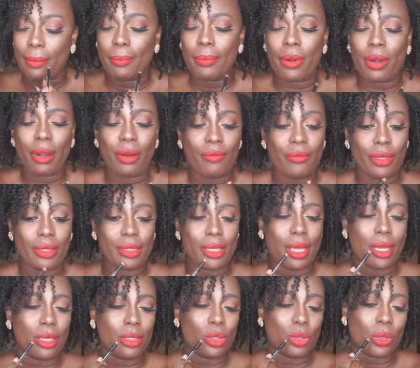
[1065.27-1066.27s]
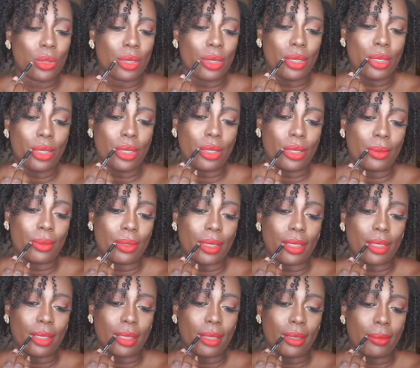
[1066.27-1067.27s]
perfect editorial
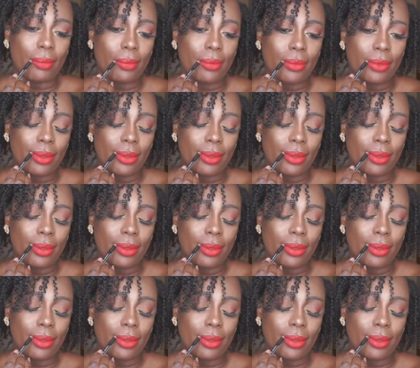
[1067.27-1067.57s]
red lip.